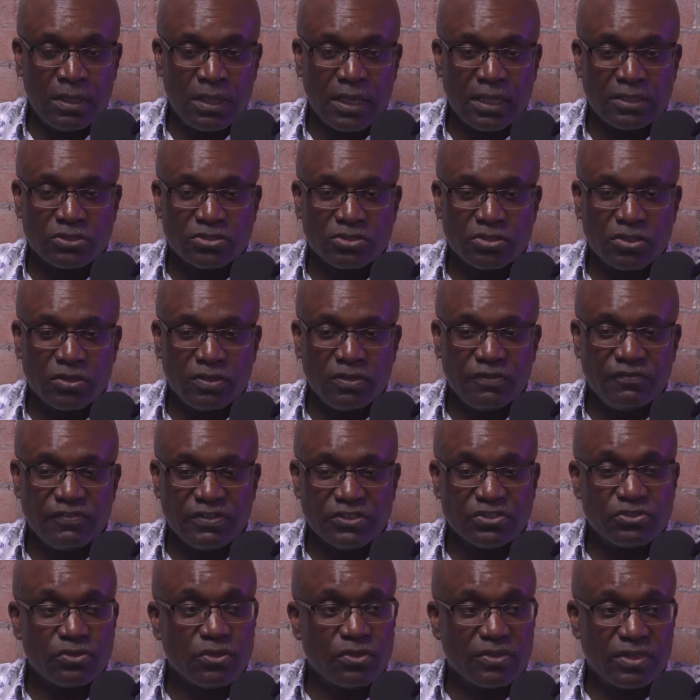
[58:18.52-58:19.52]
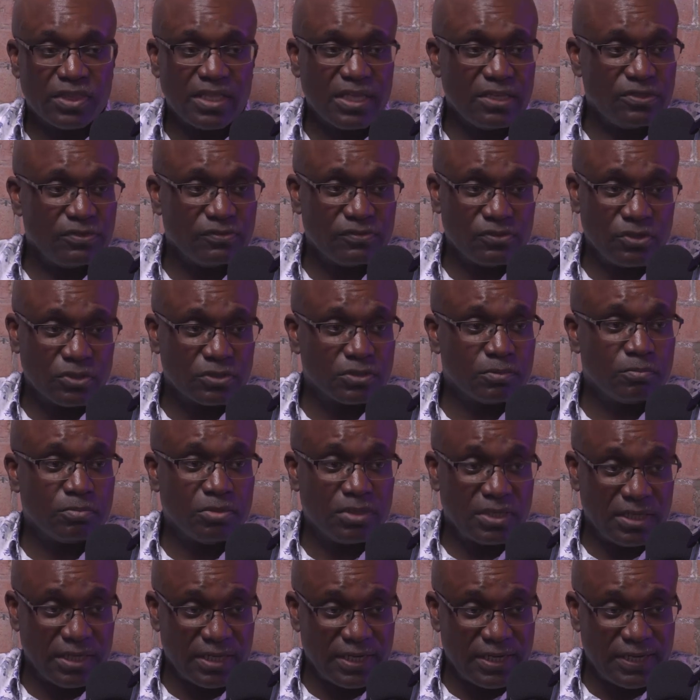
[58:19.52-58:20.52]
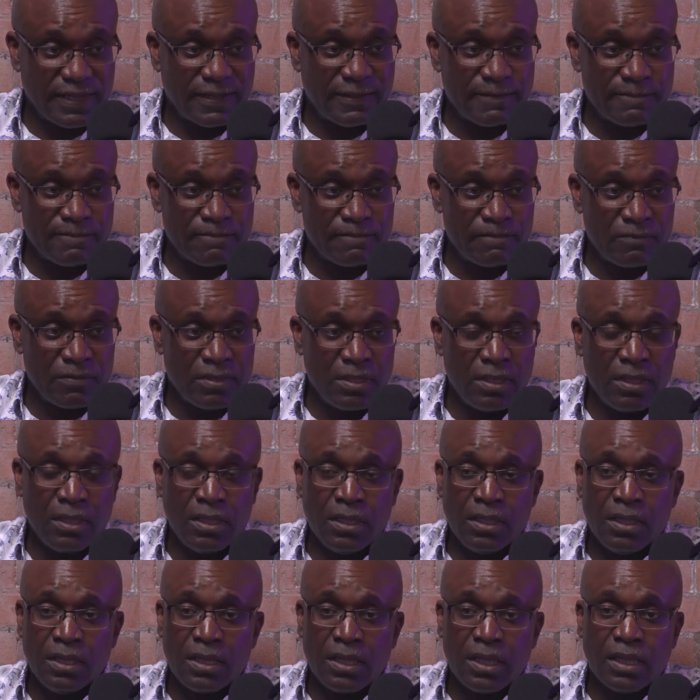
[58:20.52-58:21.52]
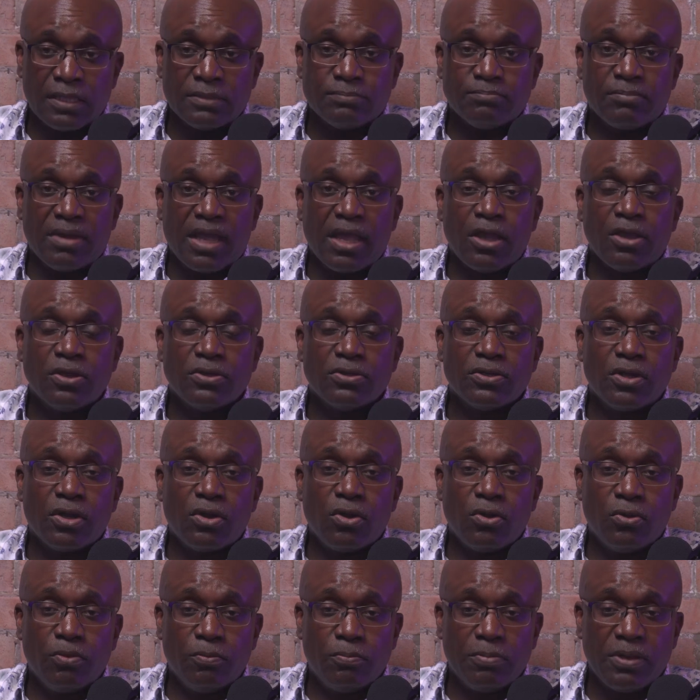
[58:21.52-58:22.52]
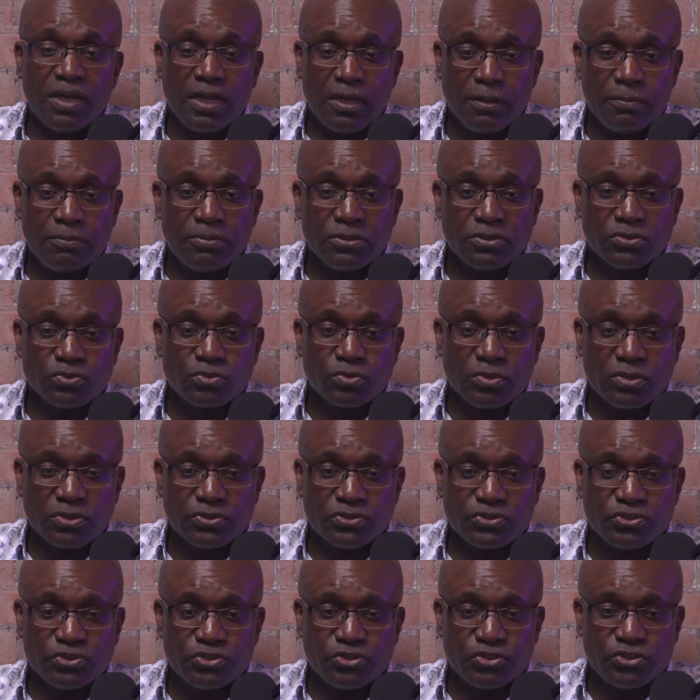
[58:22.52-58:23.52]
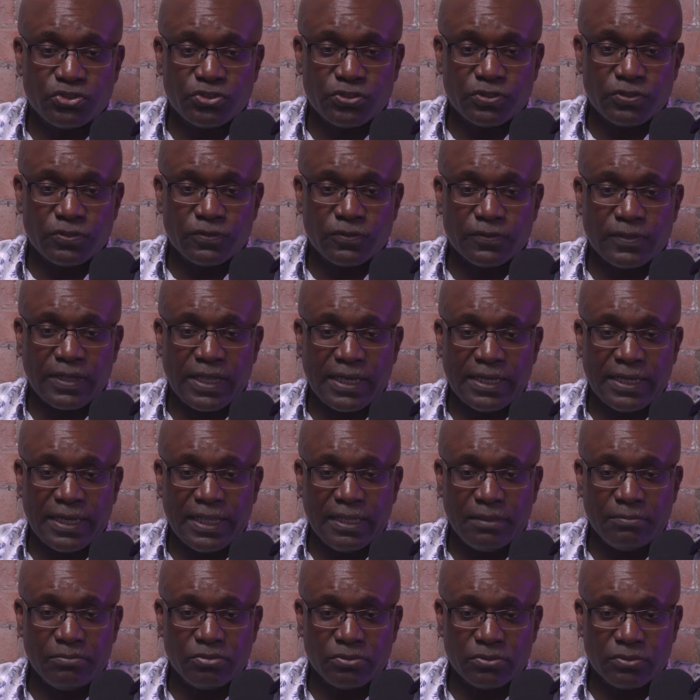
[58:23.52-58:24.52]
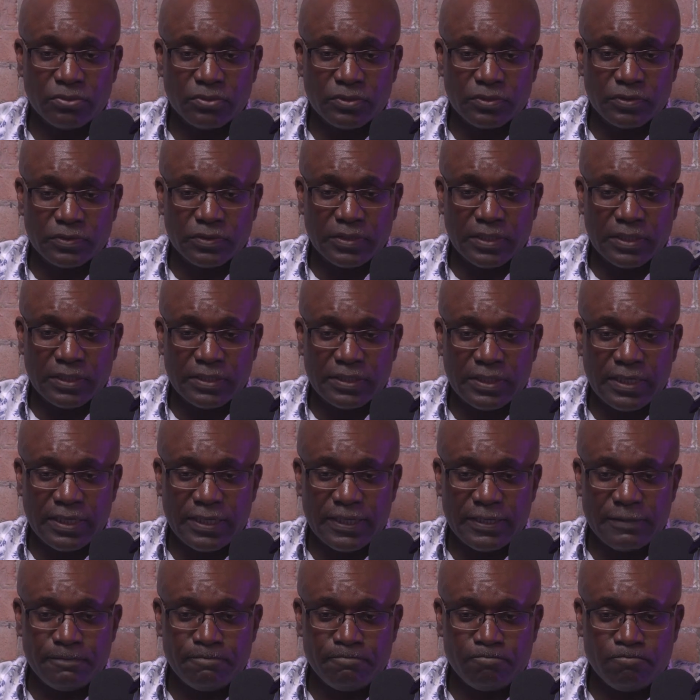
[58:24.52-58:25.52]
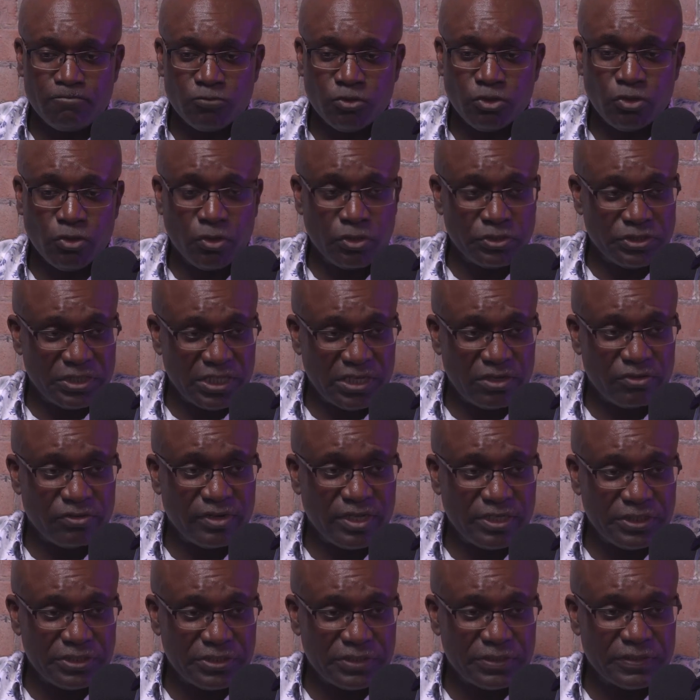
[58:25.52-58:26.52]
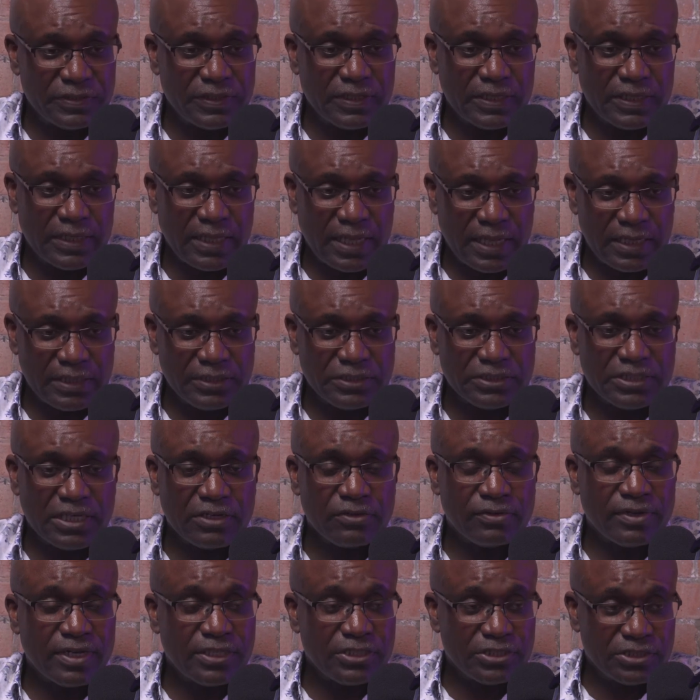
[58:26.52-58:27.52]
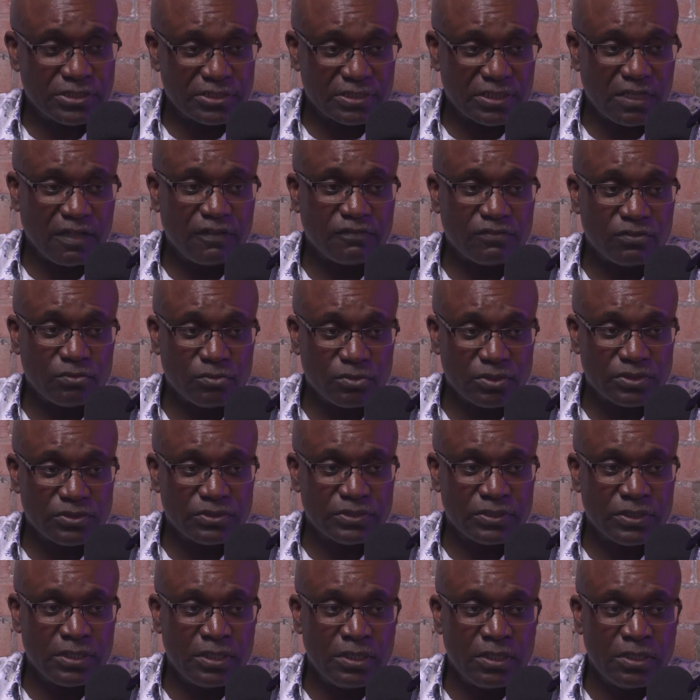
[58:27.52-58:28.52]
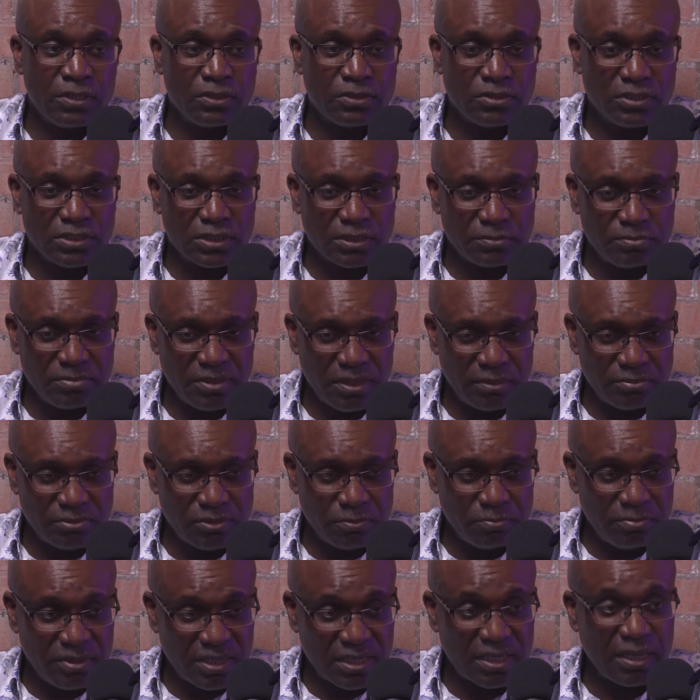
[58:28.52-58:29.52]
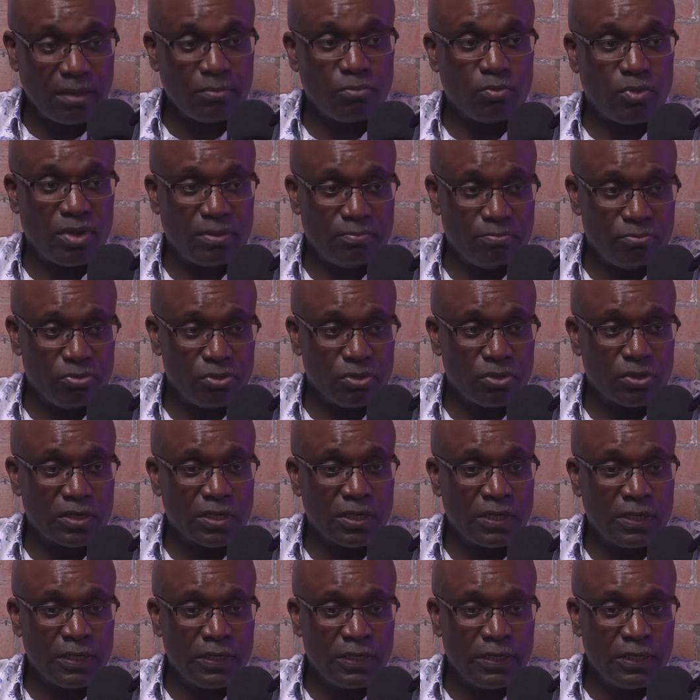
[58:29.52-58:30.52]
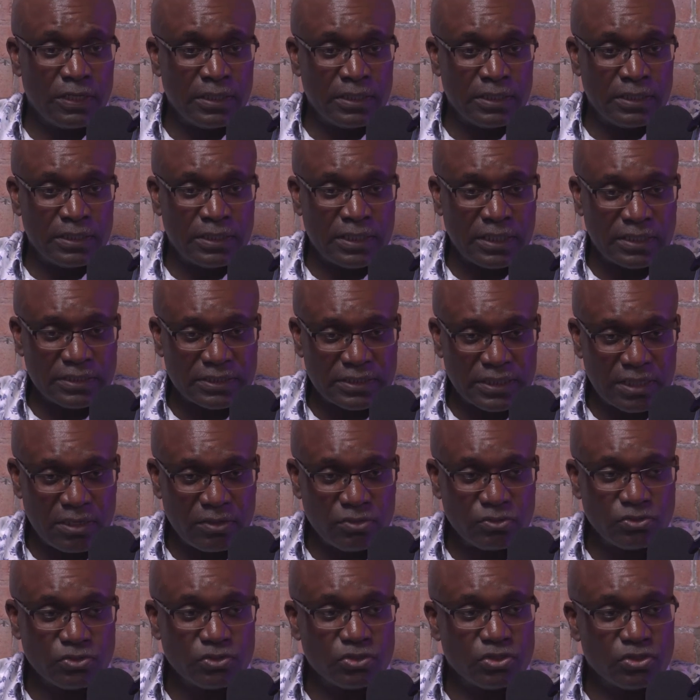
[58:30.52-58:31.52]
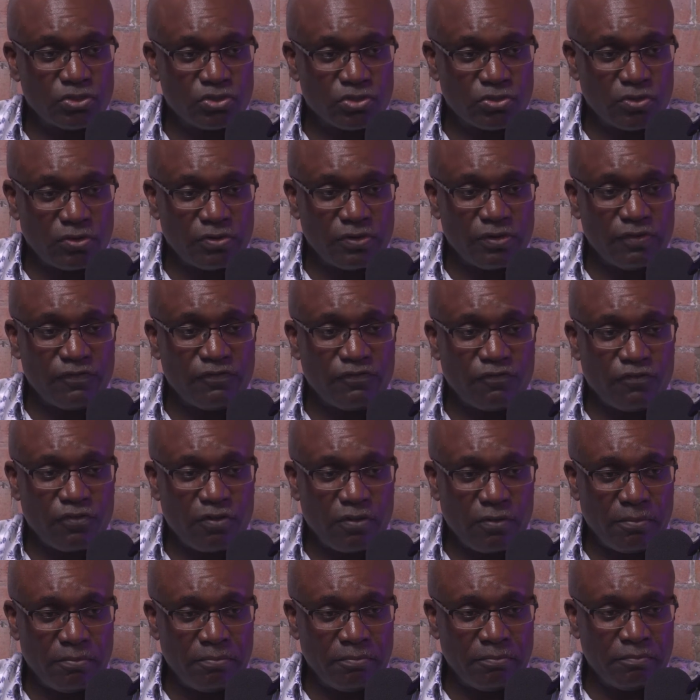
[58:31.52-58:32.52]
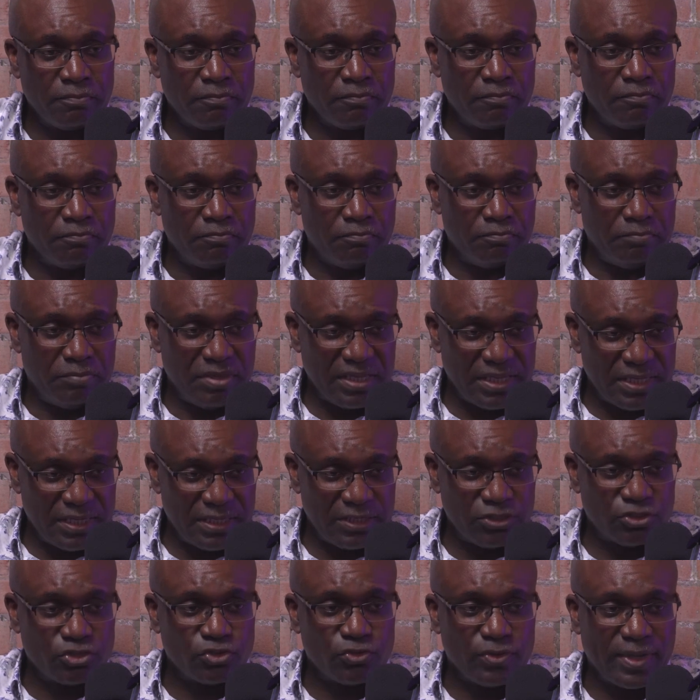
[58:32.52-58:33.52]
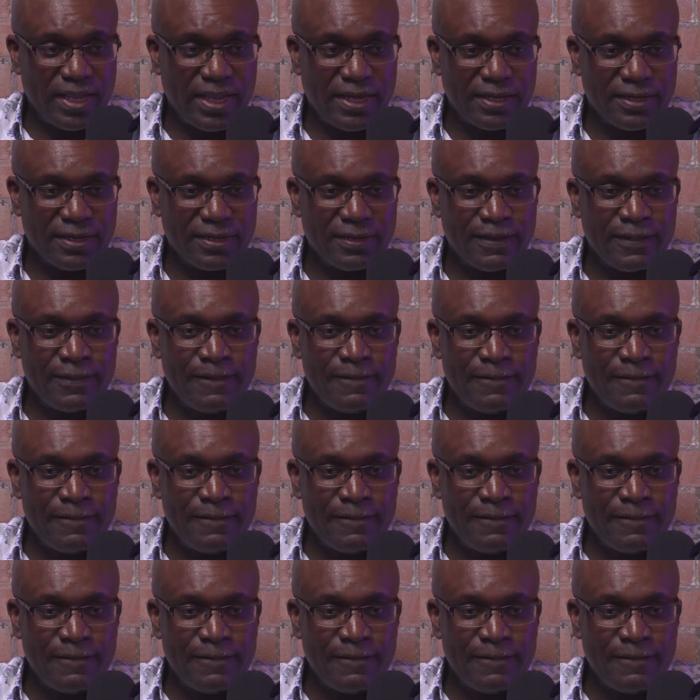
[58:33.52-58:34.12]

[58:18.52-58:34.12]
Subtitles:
And so if it's not there, you've got to put it there. And my whole purpose was to enable your generation and generations afterwards to just be able to pick up one book that tells the story from beginning to end.